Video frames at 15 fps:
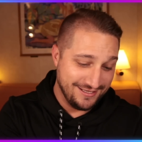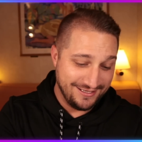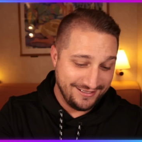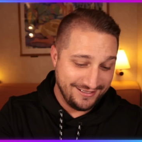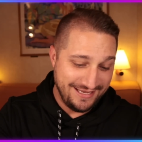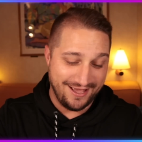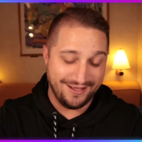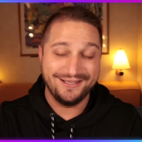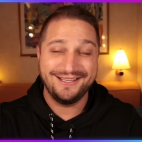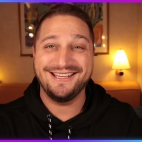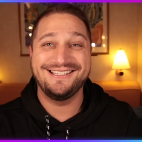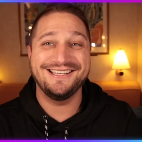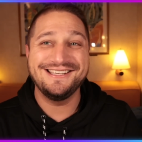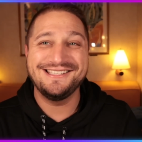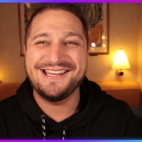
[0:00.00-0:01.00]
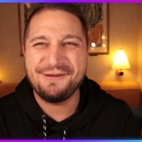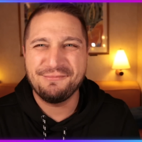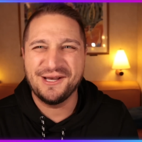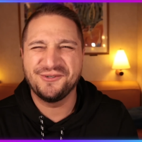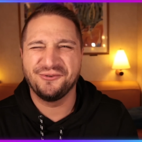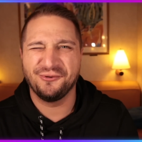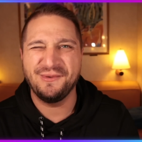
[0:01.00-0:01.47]
Yeah, it didn't take
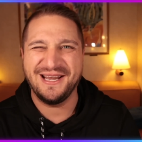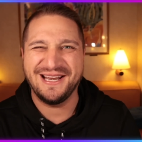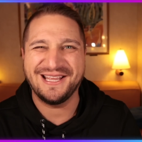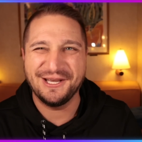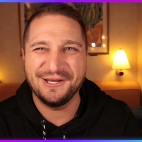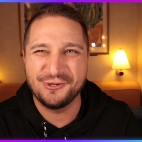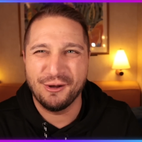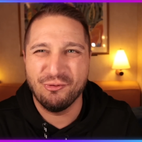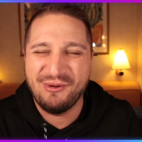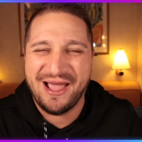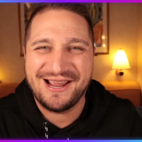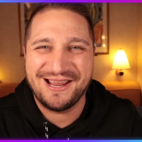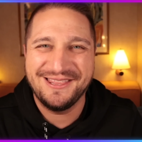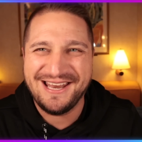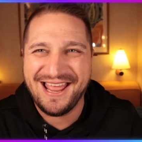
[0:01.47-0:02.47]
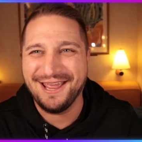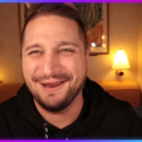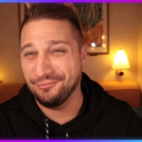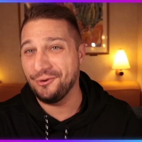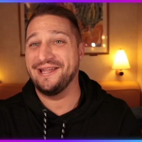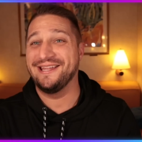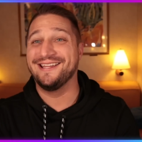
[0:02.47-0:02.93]
much for me to get in trouble back in the day, and
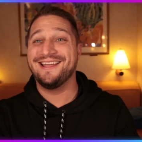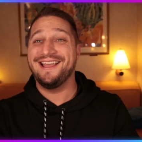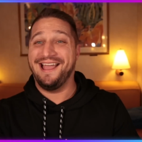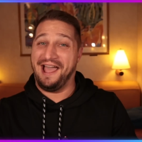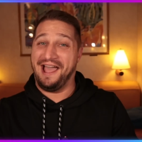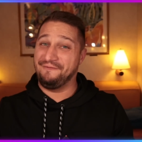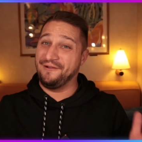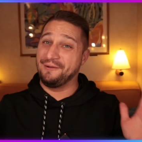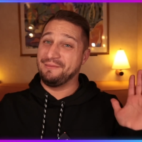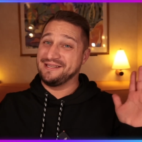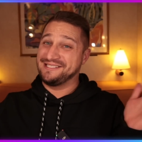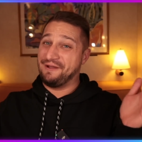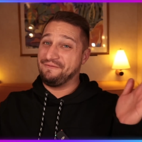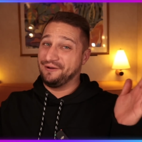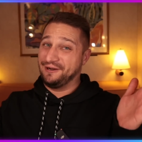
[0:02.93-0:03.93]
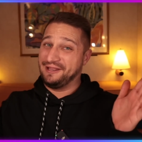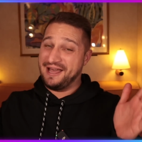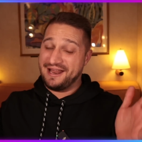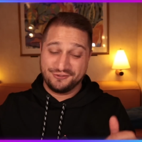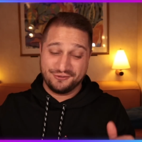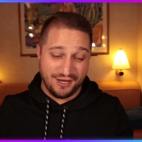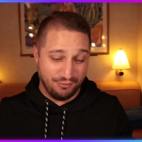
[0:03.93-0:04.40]
boy, I found myself in a
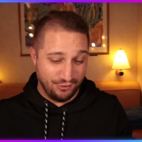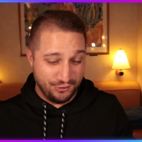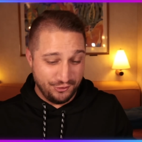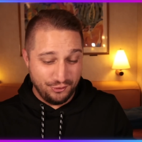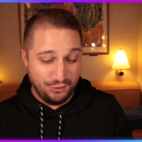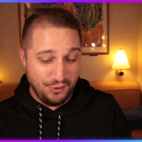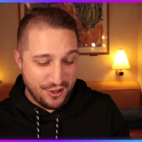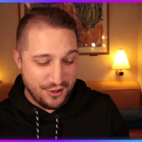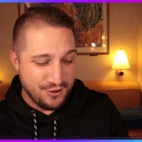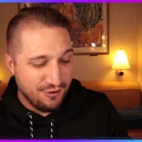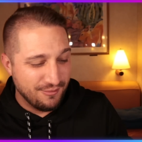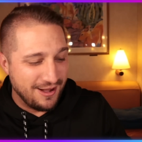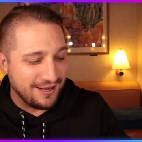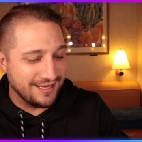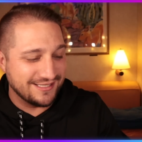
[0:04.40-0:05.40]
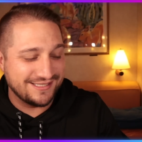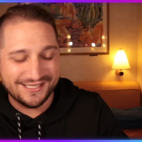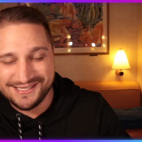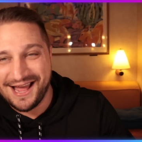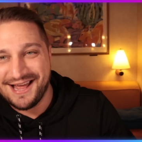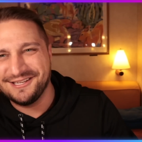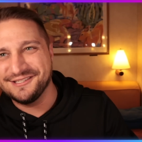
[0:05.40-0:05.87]
lot of trouble. Who among us has
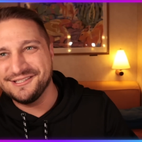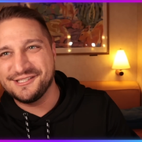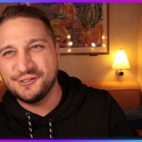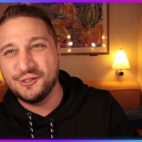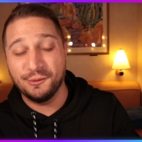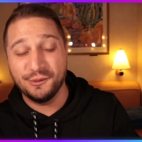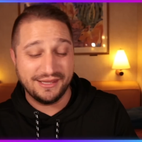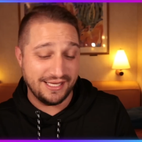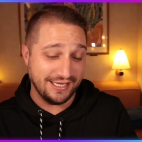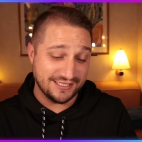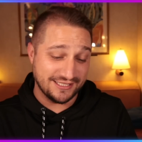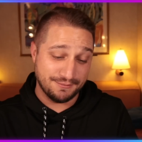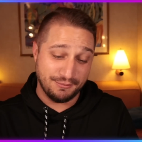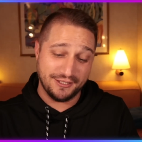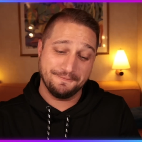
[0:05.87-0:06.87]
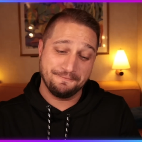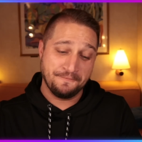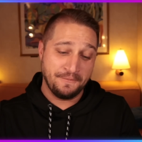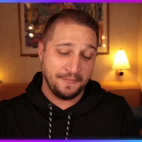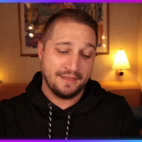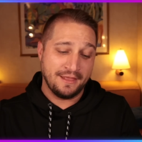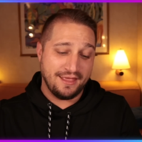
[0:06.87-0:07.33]
not done stupid things? But
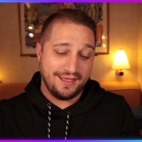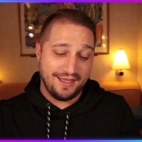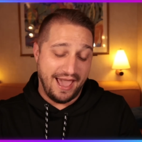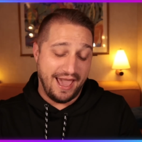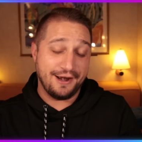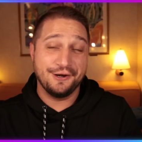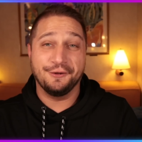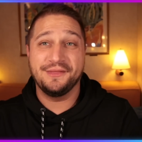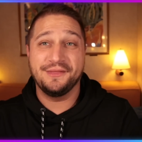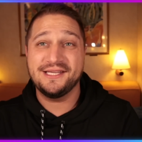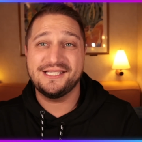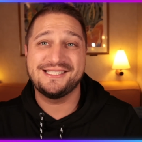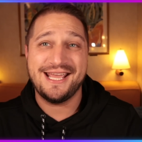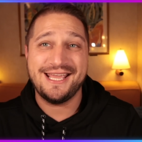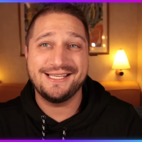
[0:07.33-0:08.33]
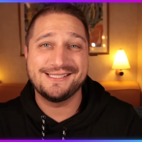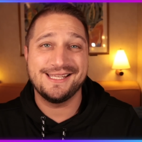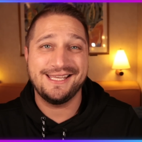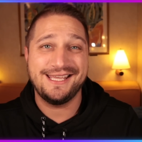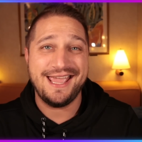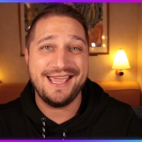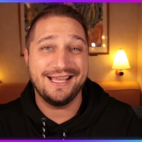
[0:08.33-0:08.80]
I don't know. This takes the
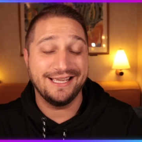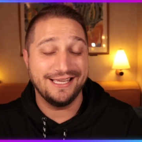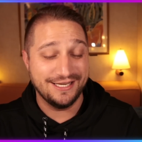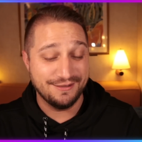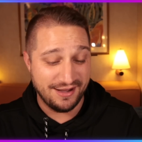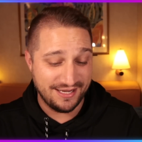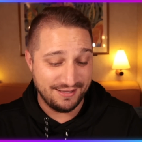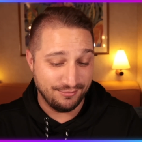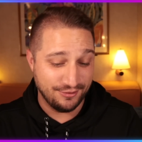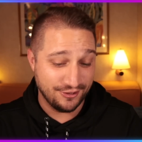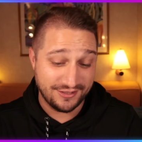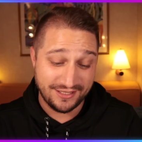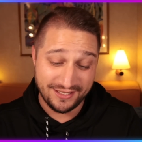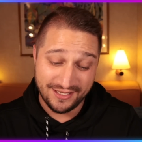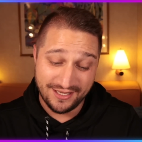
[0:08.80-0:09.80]
cake in my book.